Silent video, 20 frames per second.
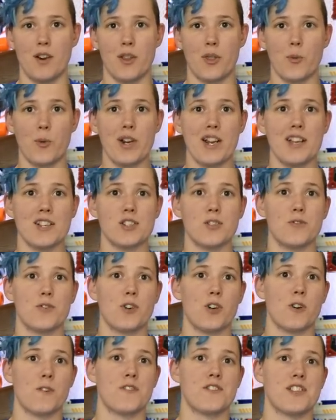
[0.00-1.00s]
Three days of
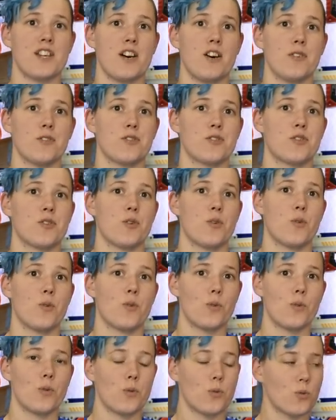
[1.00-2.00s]
Nerf sounds
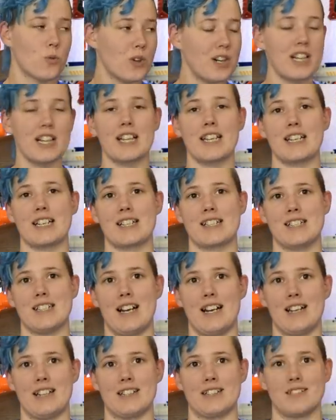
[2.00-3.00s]
really
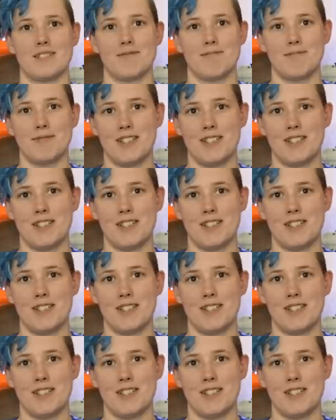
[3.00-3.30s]
exciting.